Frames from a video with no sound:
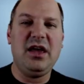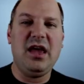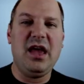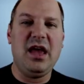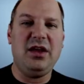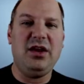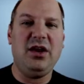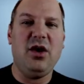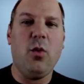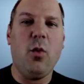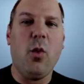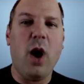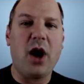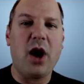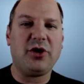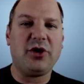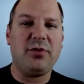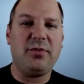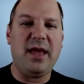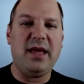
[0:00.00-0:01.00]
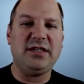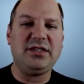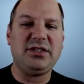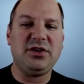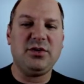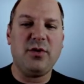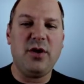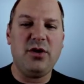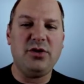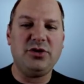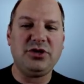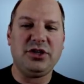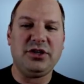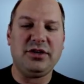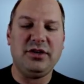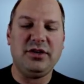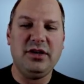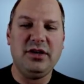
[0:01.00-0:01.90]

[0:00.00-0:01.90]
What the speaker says: and water-based erosion.